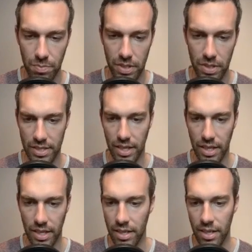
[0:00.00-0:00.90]
against
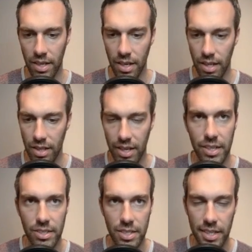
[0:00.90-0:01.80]
like a lot of
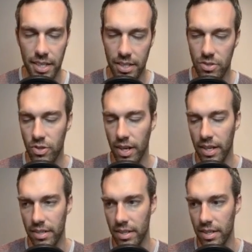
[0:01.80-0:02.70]
Giratina and